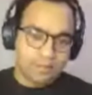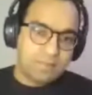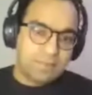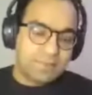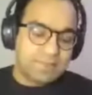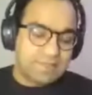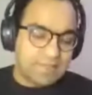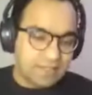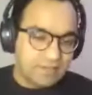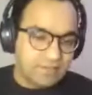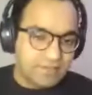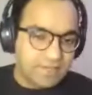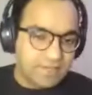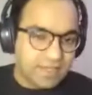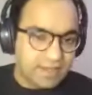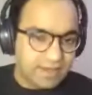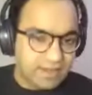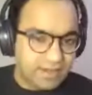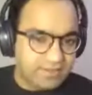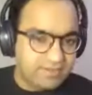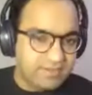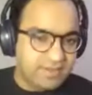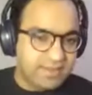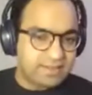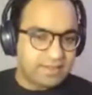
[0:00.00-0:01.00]
But then we
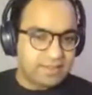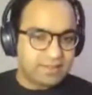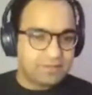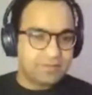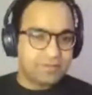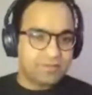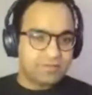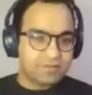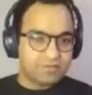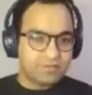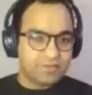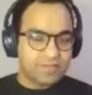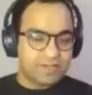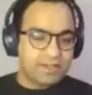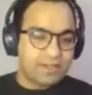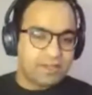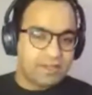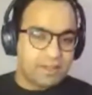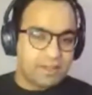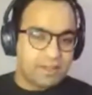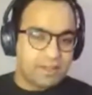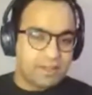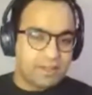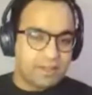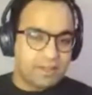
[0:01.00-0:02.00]
identify that there is a very
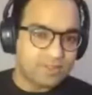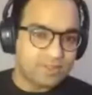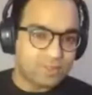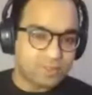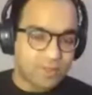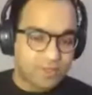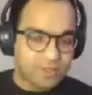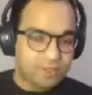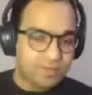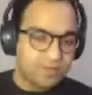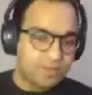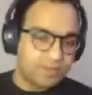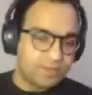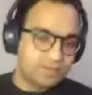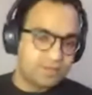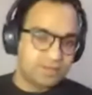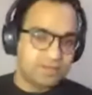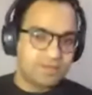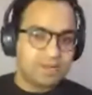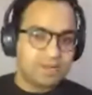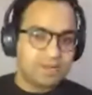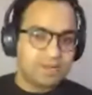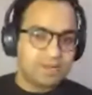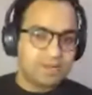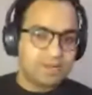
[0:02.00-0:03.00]
limiting aspect to this,
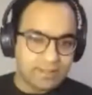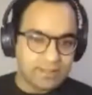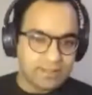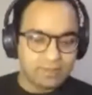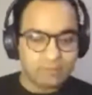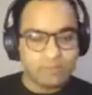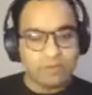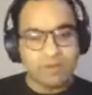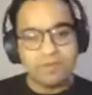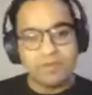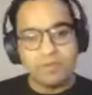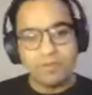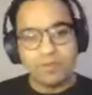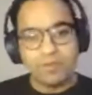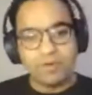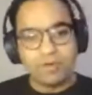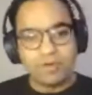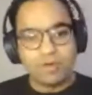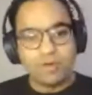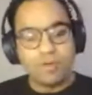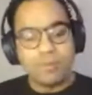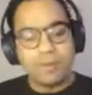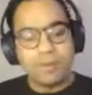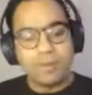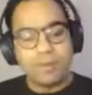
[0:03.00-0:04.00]
and that's why we want to
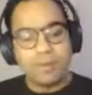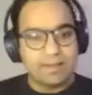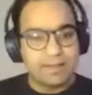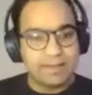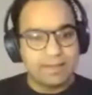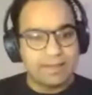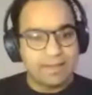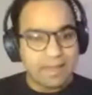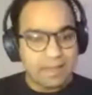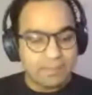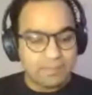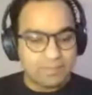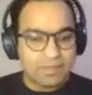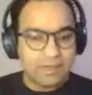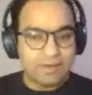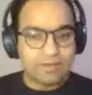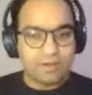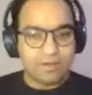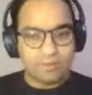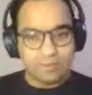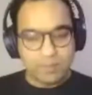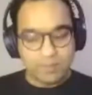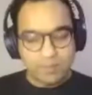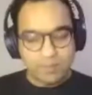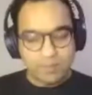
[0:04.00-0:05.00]
go back and adapt our
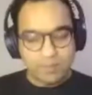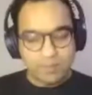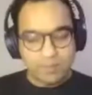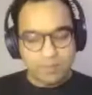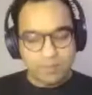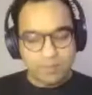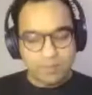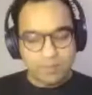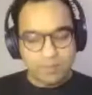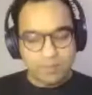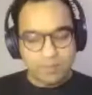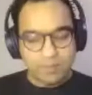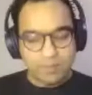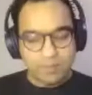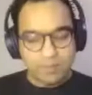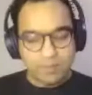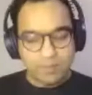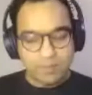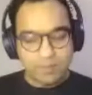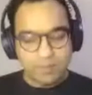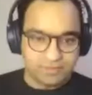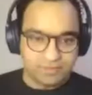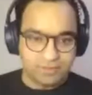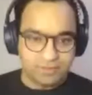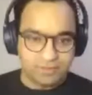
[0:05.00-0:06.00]
optimization
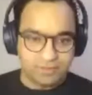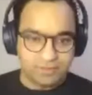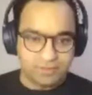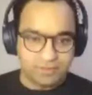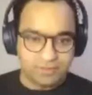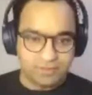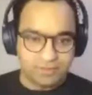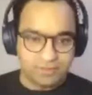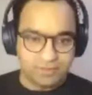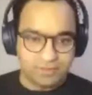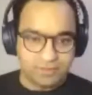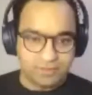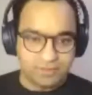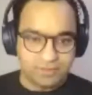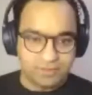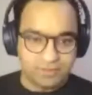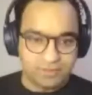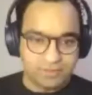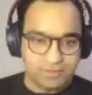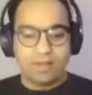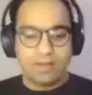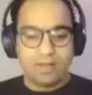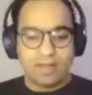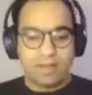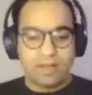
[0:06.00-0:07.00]
strategies to better
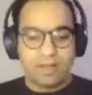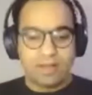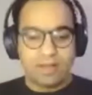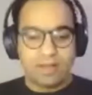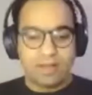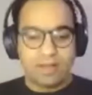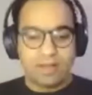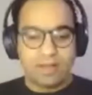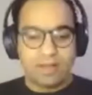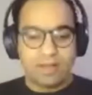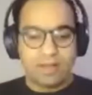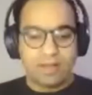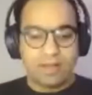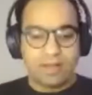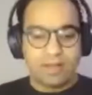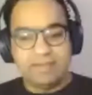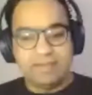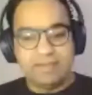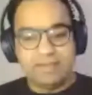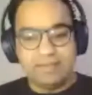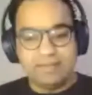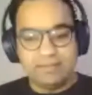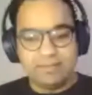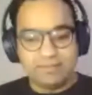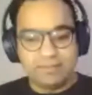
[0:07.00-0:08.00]
accommodate
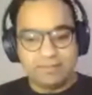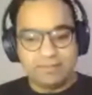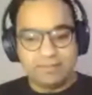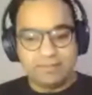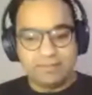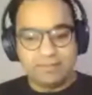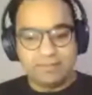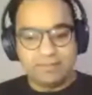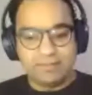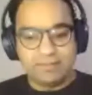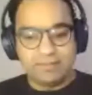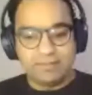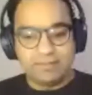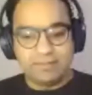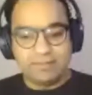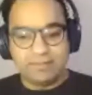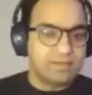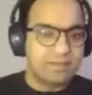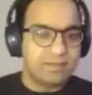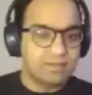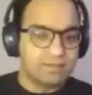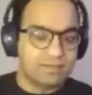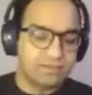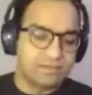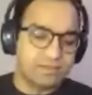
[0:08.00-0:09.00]
these new
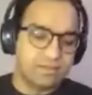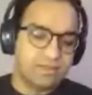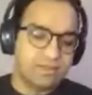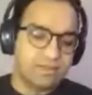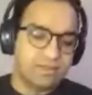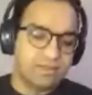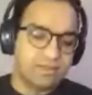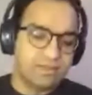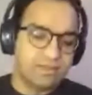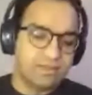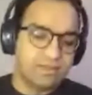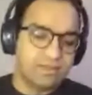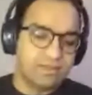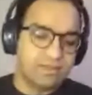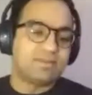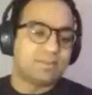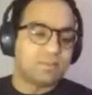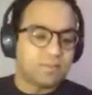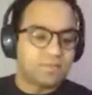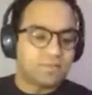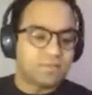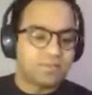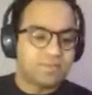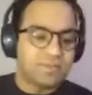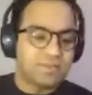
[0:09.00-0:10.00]
signals, that
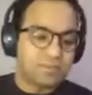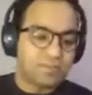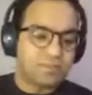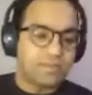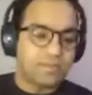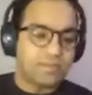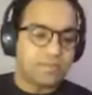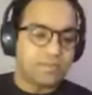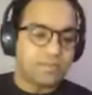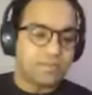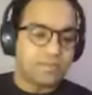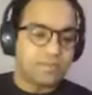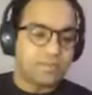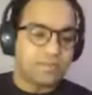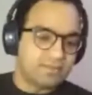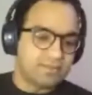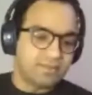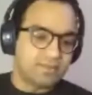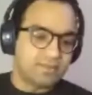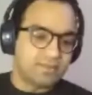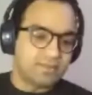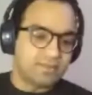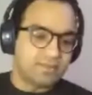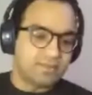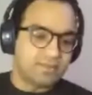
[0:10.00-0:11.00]
some of them
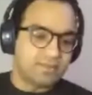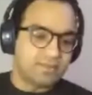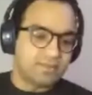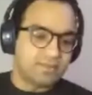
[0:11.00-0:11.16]
are